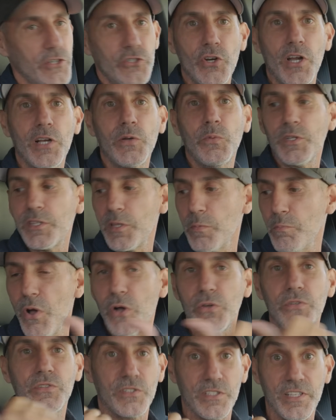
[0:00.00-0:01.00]
Truck with the
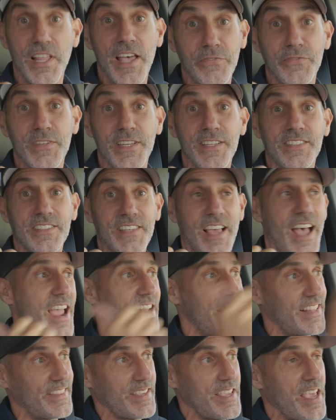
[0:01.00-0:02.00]
most left
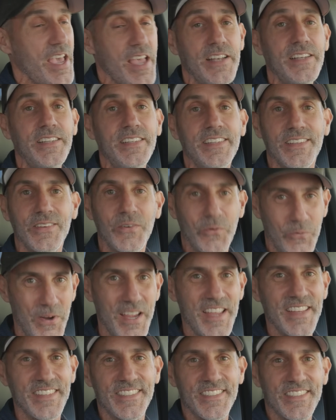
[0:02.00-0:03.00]
inside at the end
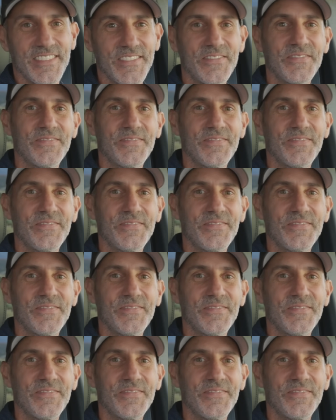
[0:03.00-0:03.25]
wins.